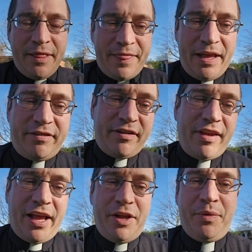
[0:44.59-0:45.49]
That's
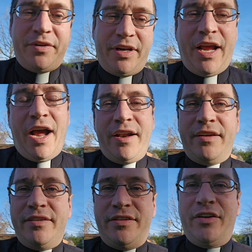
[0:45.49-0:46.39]
exactly what God
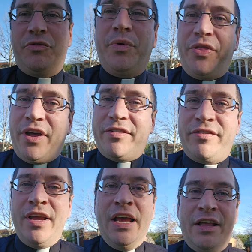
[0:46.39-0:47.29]
does with
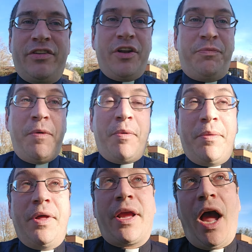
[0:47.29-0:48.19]
us. Sometimes people
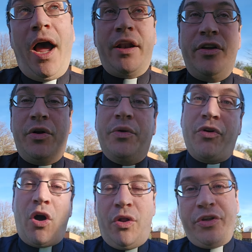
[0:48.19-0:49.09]
are like, God, you know, it's
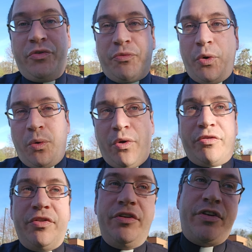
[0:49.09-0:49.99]
all these
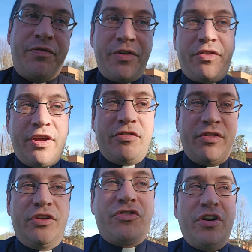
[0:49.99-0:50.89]
rules and these different things
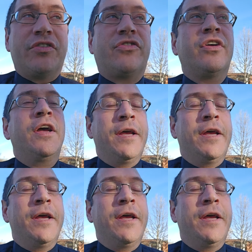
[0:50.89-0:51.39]
in the church.